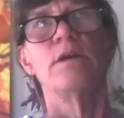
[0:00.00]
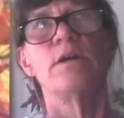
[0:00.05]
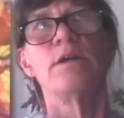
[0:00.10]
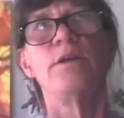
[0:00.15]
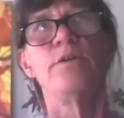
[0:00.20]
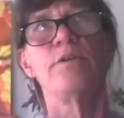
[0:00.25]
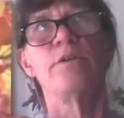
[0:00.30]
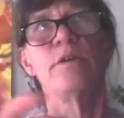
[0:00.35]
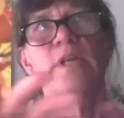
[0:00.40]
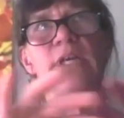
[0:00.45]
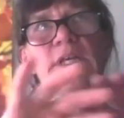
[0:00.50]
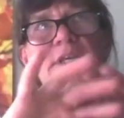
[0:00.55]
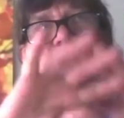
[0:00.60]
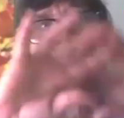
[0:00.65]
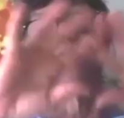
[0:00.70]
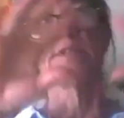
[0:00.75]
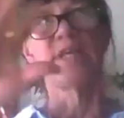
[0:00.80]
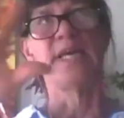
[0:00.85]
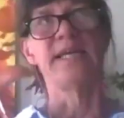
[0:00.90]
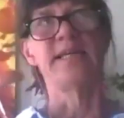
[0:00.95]
you know, like you
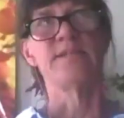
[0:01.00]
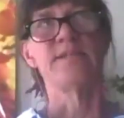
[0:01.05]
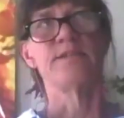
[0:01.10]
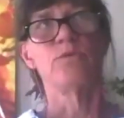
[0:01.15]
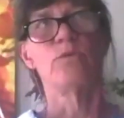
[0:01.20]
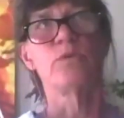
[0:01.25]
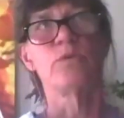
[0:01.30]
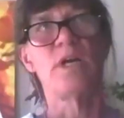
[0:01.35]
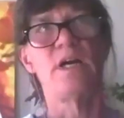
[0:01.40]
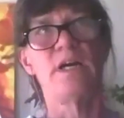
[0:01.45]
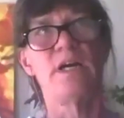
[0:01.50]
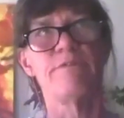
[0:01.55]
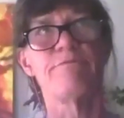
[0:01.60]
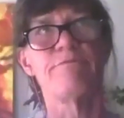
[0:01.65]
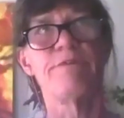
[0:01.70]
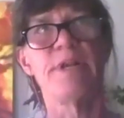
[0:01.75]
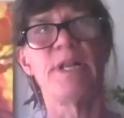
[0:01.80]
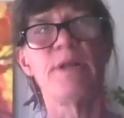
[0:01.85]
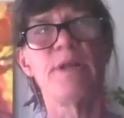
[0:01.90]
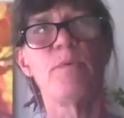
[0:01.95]
say, it's all kind of
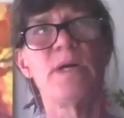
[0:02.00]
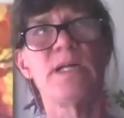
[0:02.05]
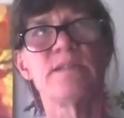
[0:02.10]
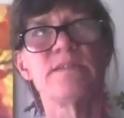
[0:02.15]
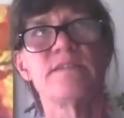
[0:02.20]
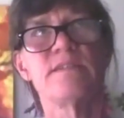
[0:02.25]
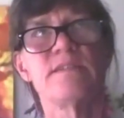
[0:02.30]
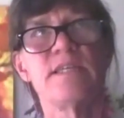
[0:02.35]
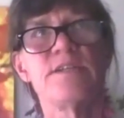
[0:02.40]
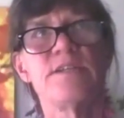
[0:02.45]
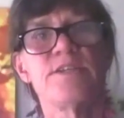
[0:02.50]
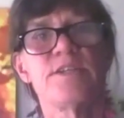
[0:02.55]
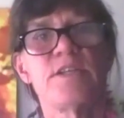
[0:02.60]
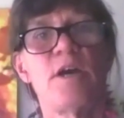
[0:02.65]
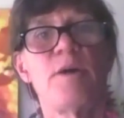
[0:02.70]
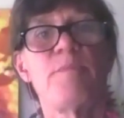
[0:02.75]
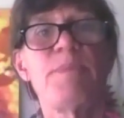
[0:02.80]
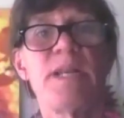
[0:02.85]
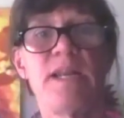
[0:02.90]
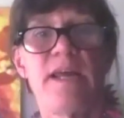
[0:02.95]
really well stitched
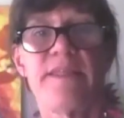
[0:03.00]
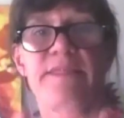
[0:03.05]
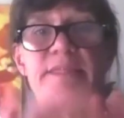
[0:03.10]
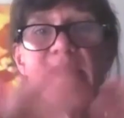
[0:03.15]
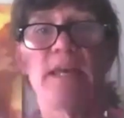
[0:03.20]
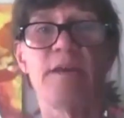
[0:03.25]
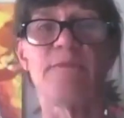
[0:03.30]
up. And I think